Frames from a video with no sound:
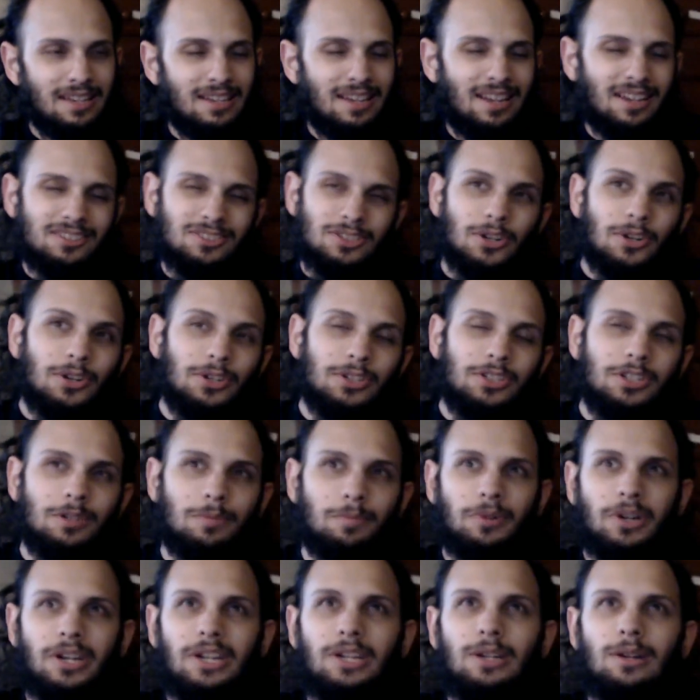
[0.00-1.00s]
not turn your
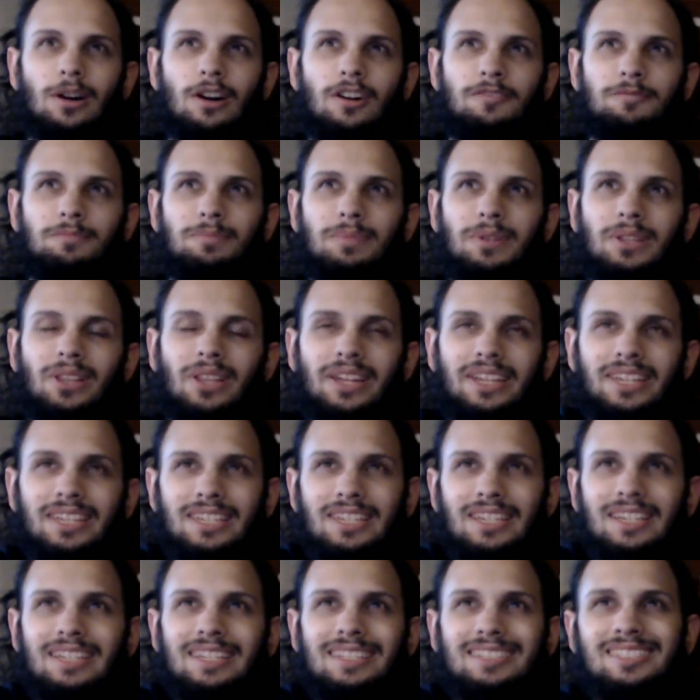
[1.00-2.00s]
brain off, but,
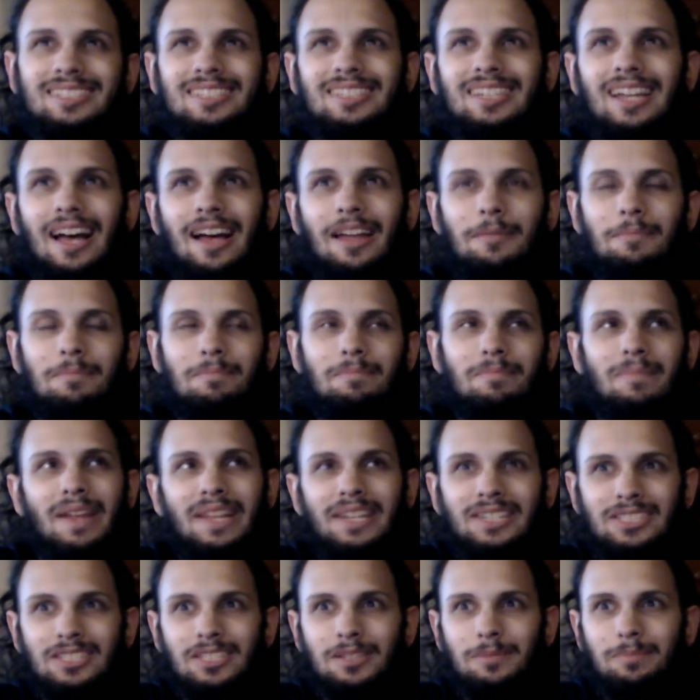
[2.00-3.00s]
like, it's not
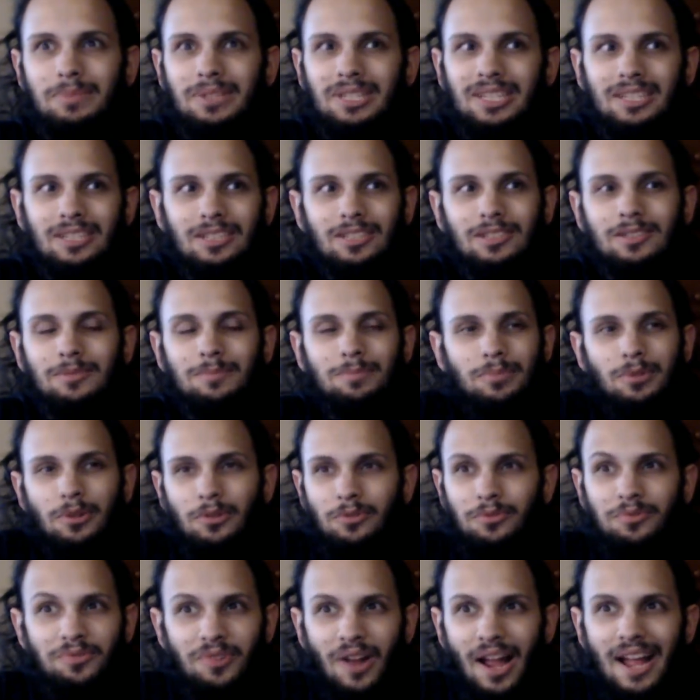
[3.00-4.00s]
meant to be
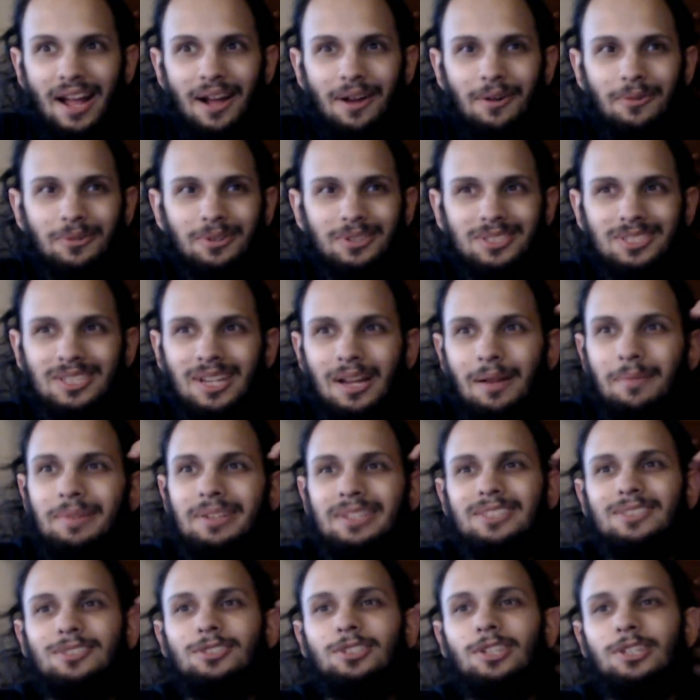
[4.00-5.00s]
profound, it's not
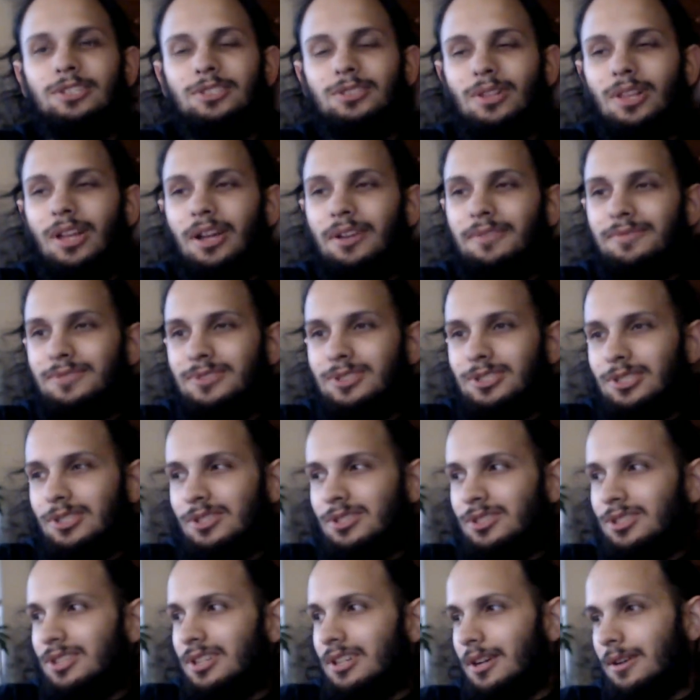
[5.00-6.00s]
meant to change your life, it's
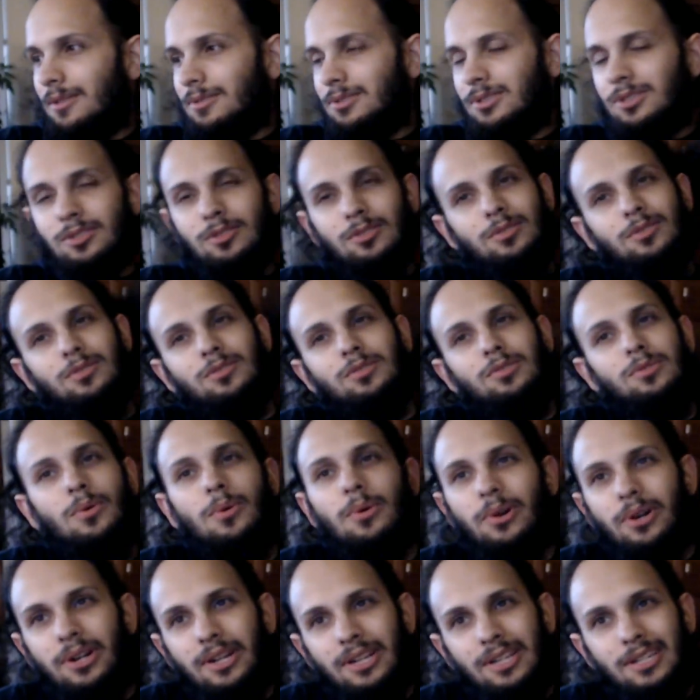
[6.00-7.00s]
just, you know, it's a
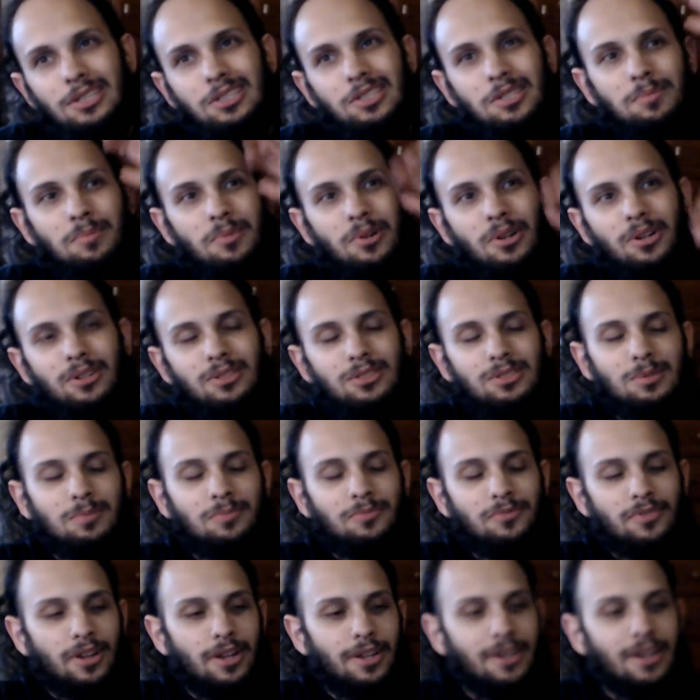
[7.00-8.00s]
story, some art,
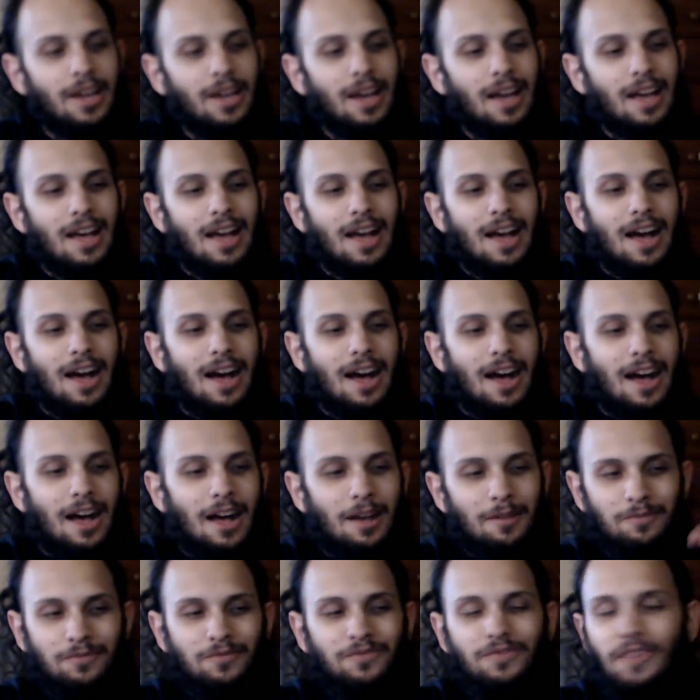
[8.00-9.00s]
some fun.
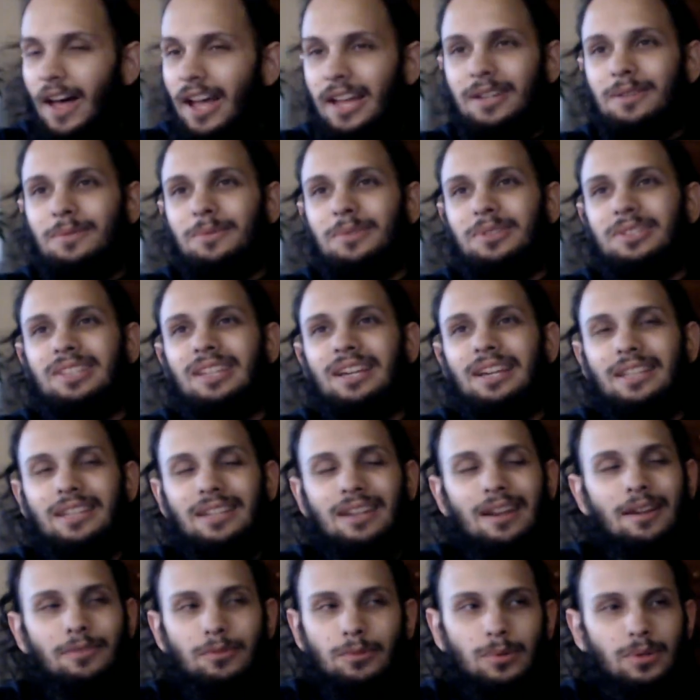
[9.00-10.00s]
I'm fine with
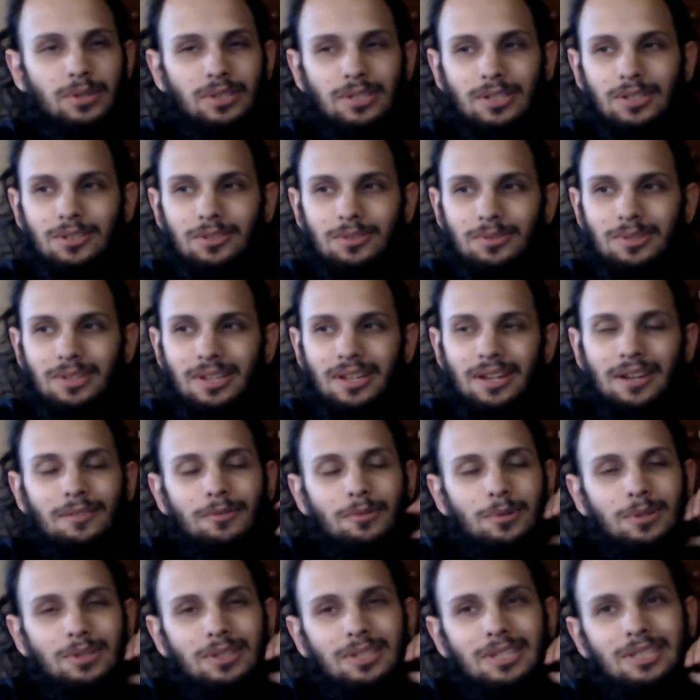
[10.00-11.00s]
that. Everyone can do that.
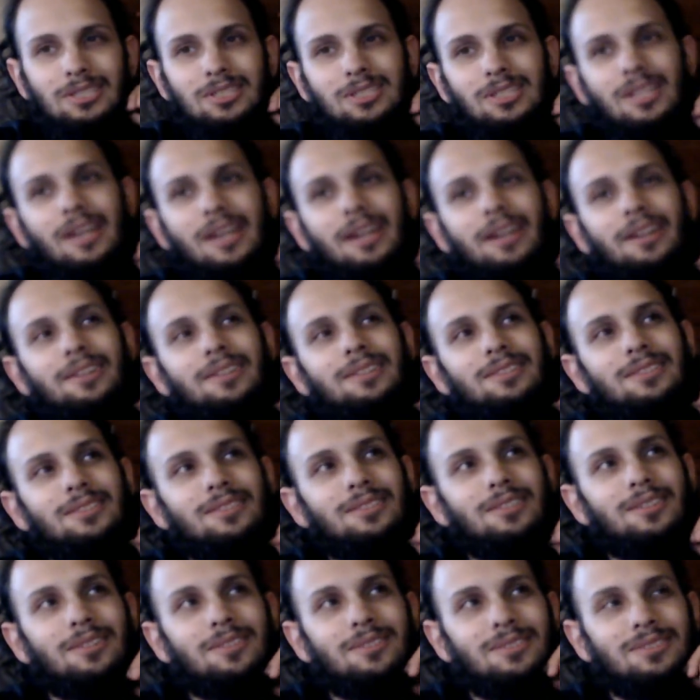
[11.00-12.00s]
Everyone needs that.
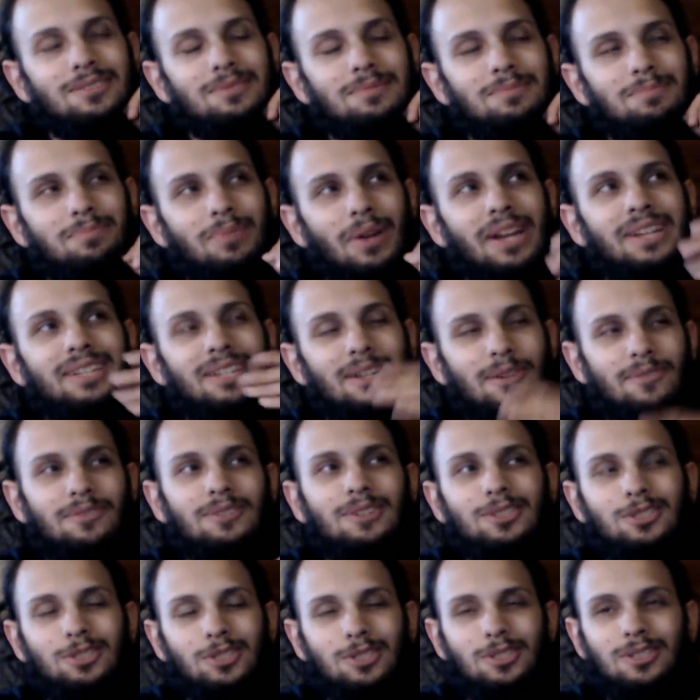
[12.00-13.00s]
You know, by
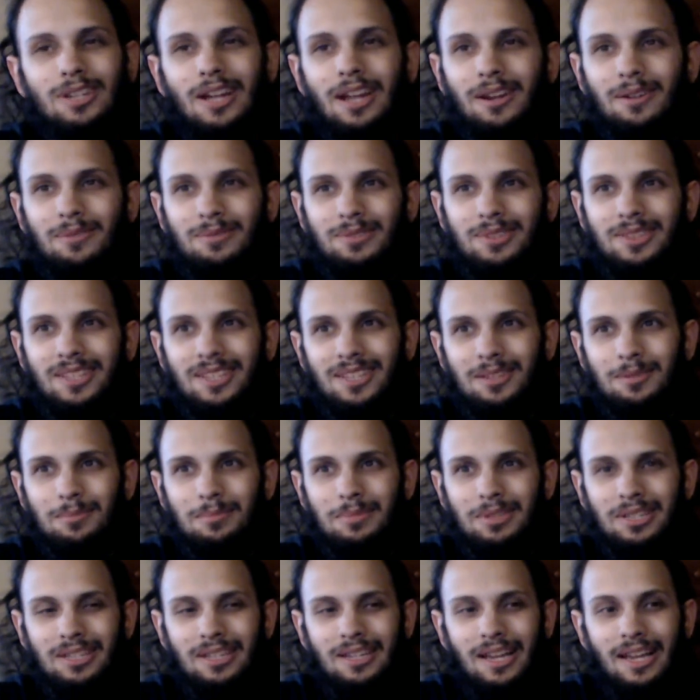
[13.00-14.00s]
definition, not everything
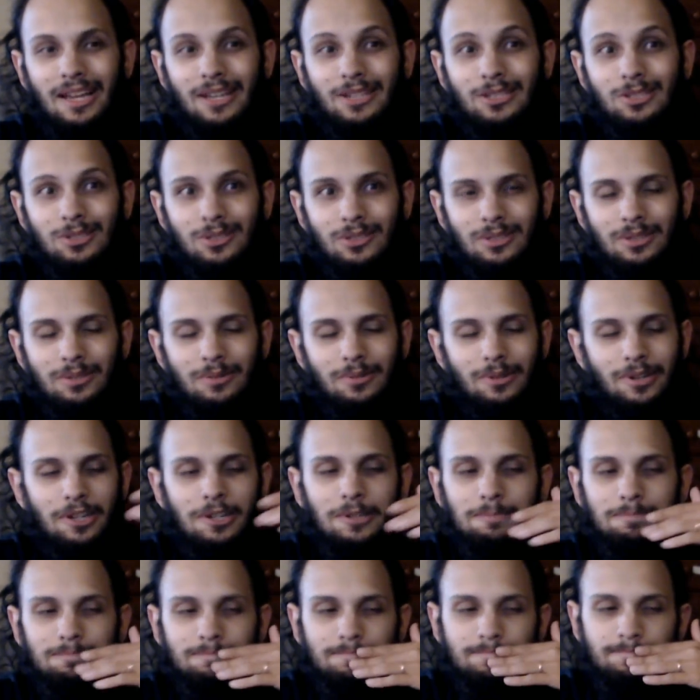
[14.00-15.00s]
can be excellent,
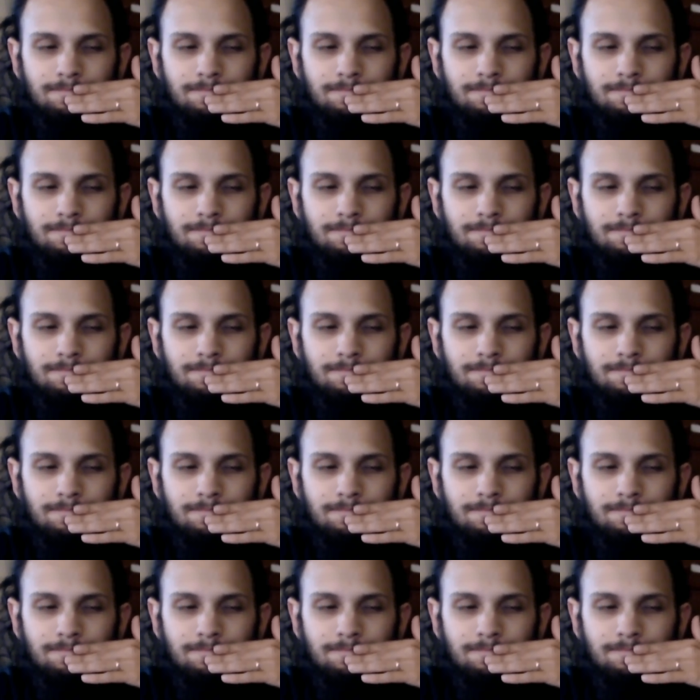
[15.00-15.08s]
right?